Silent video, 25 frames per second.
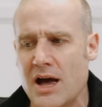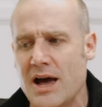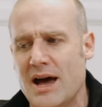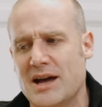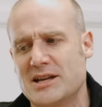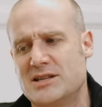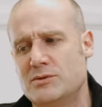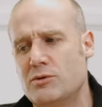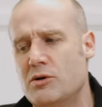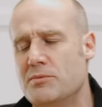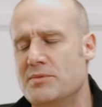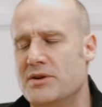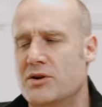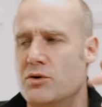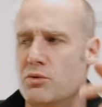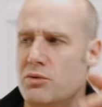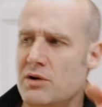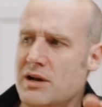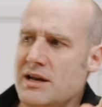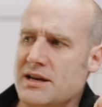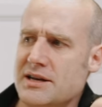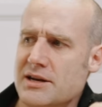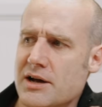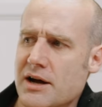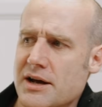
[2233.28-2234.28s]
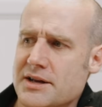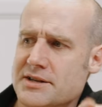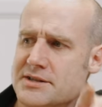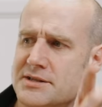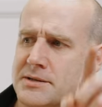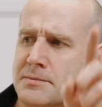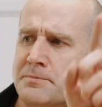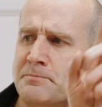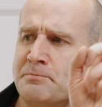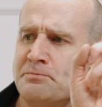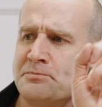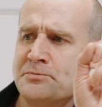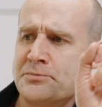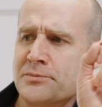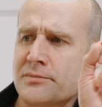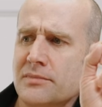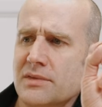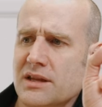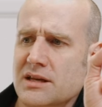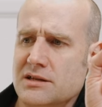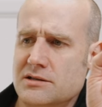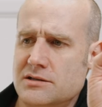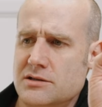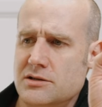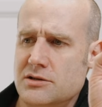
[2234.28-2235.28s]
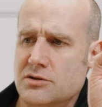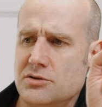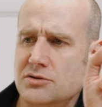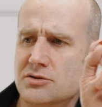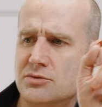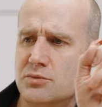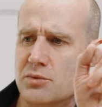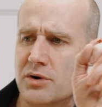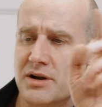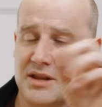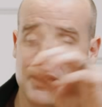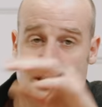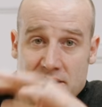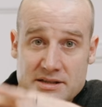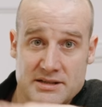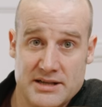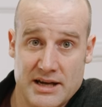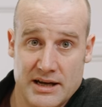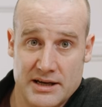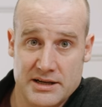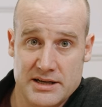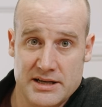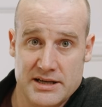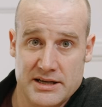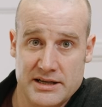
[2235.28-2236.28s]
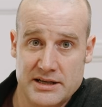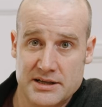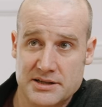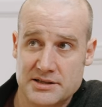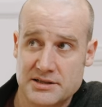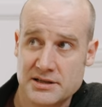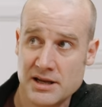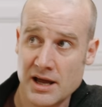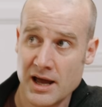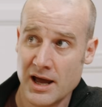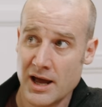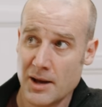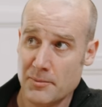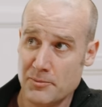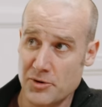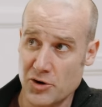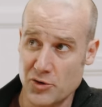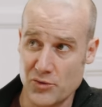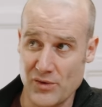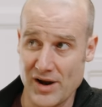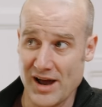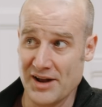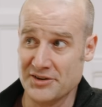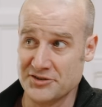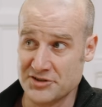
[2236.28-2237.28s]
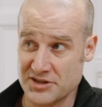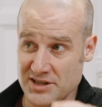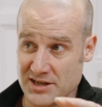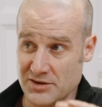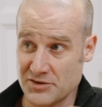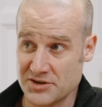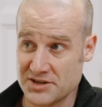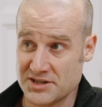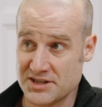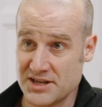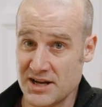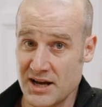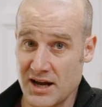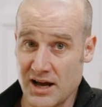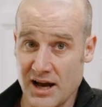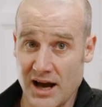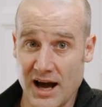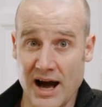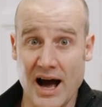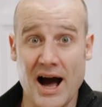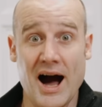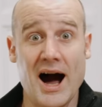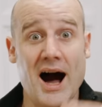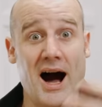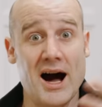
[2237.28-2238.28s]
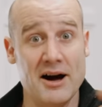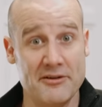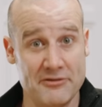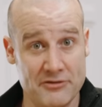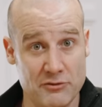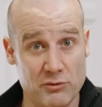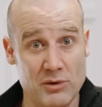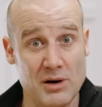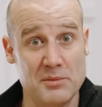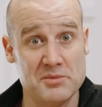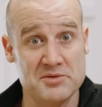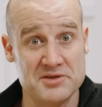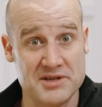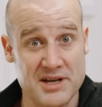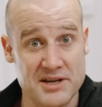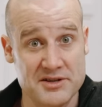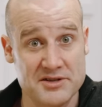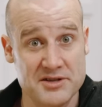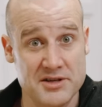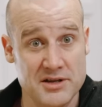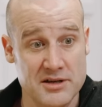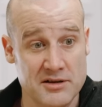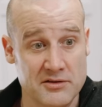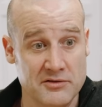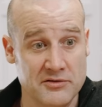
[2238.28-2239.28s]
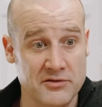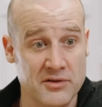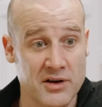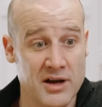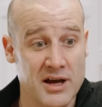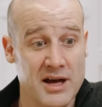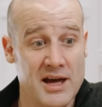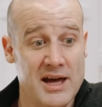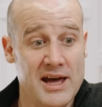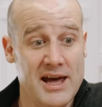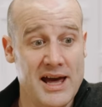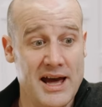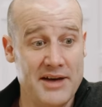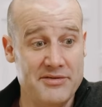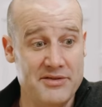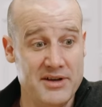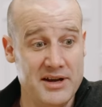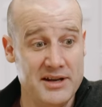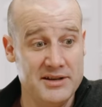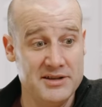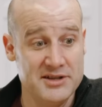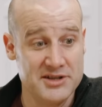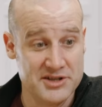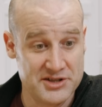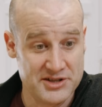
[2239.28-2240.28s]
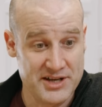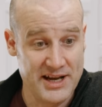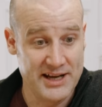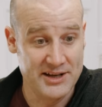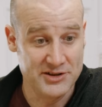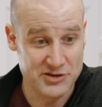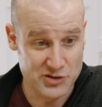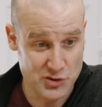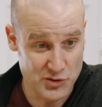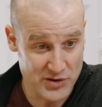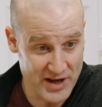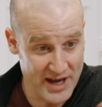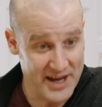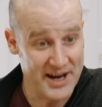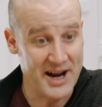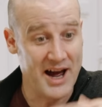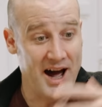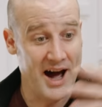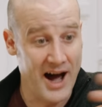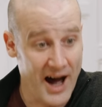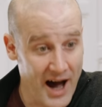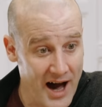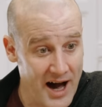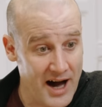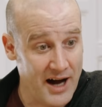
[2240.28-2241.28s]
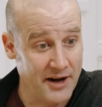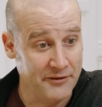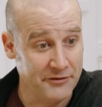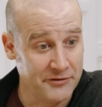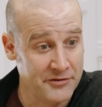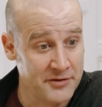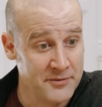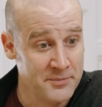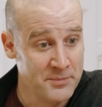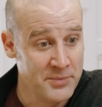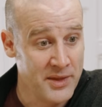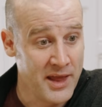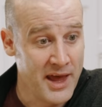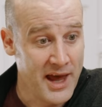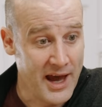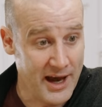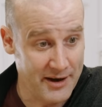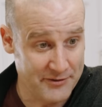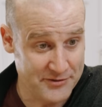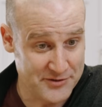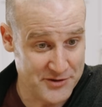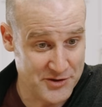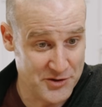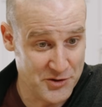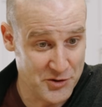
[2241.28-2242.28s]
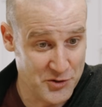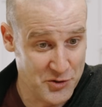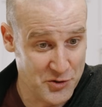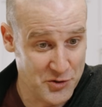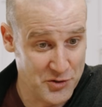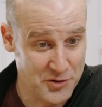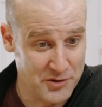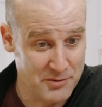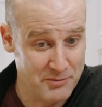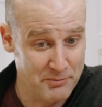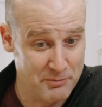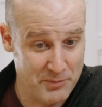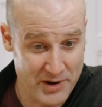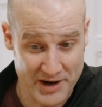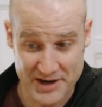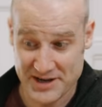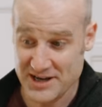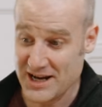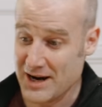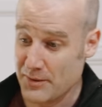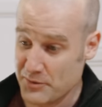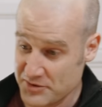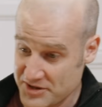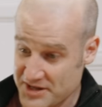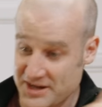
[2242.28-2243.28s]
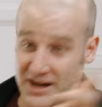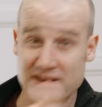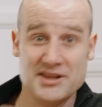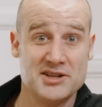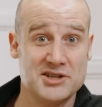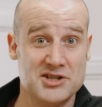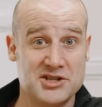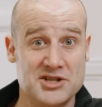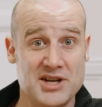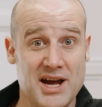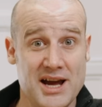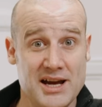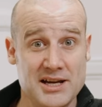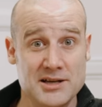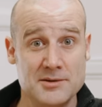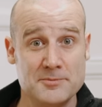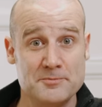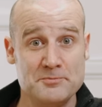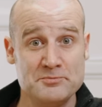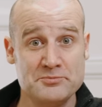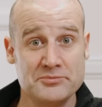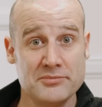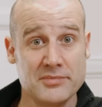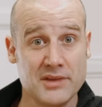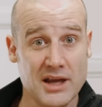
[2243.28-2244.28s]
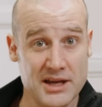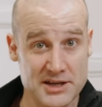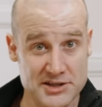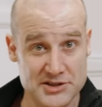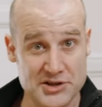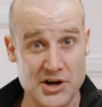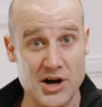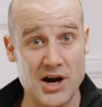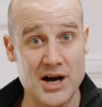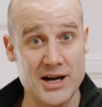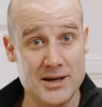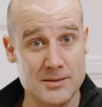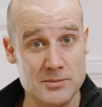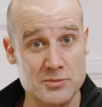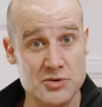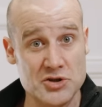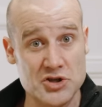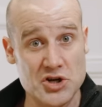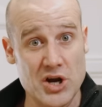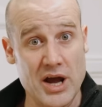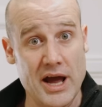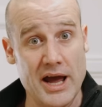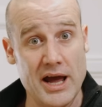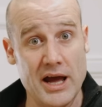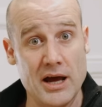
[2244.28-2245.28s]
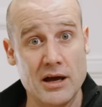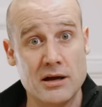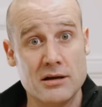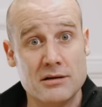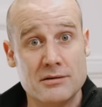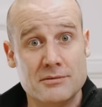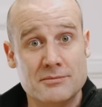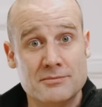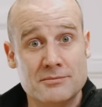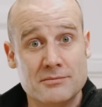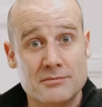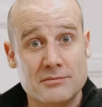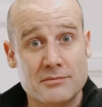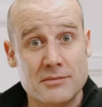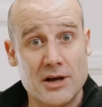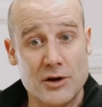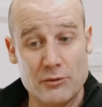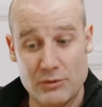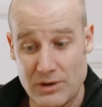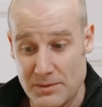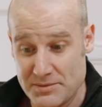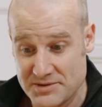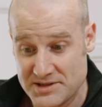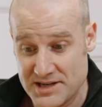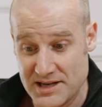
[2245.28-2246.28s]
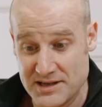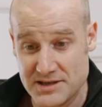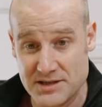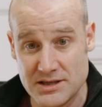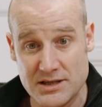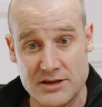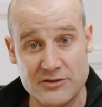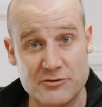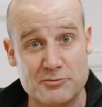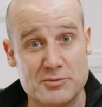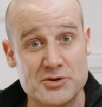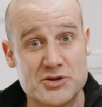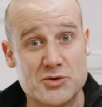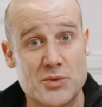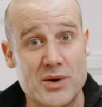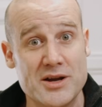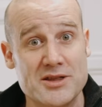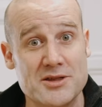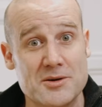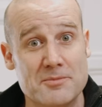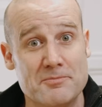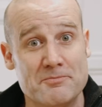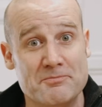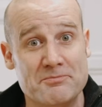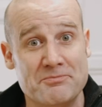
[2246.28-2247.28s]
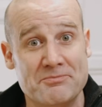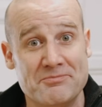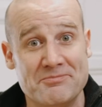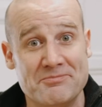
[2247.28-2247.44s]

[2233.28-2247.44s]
Actually, what would be really nice is to use one of these techniques, but round to the nearest half a representative, and then the states who get a half have to buddy up with another state and timeshare a representative between them.